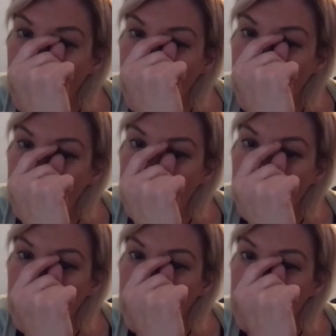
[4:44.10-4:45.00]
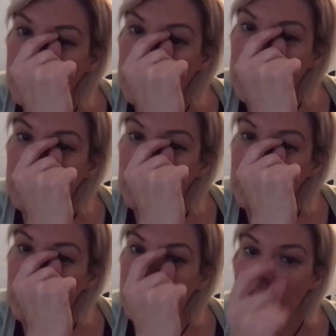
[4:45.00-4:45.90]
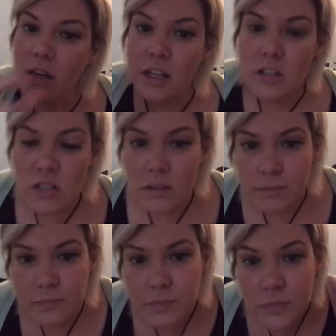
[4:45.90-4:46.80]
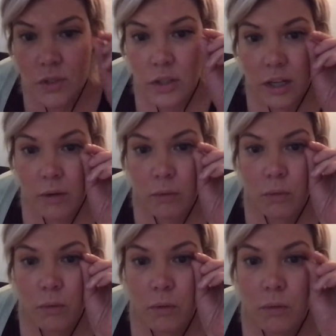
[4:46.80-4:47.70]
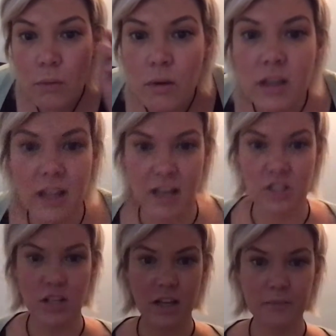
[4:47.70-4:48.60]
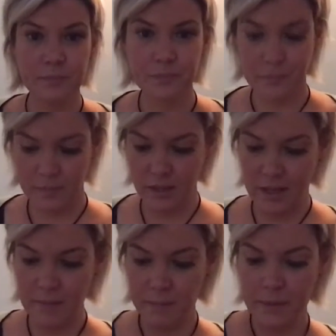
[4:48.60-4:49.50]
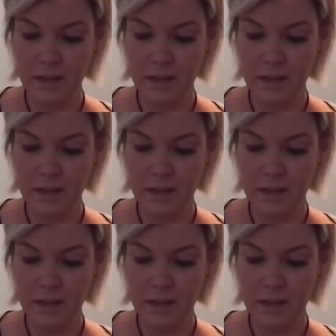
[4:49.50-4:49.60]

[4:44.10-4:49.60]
and then come in with the other edge. So I got one lash on, okay?